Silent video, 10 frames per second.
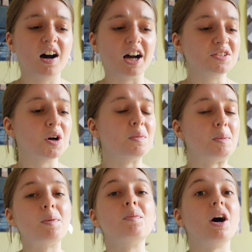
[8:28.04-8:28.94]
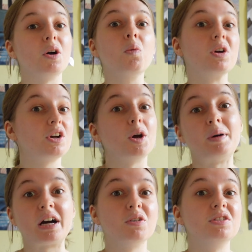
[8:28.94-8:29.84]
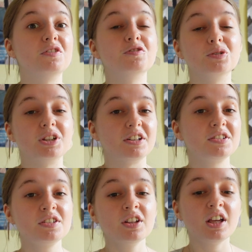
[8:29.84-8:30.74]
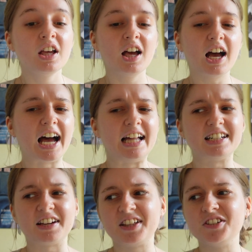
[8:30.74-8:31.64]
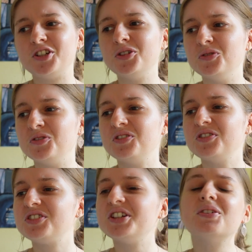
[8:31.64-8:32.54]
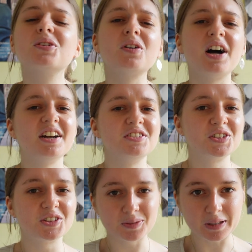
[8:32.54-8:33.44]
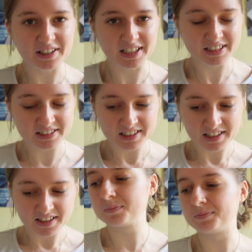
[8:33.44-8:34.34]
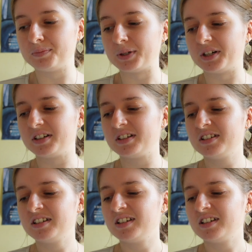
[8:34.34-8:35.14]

I told my mum I want to go back on the full dose, and I think she was quite unsure about that, but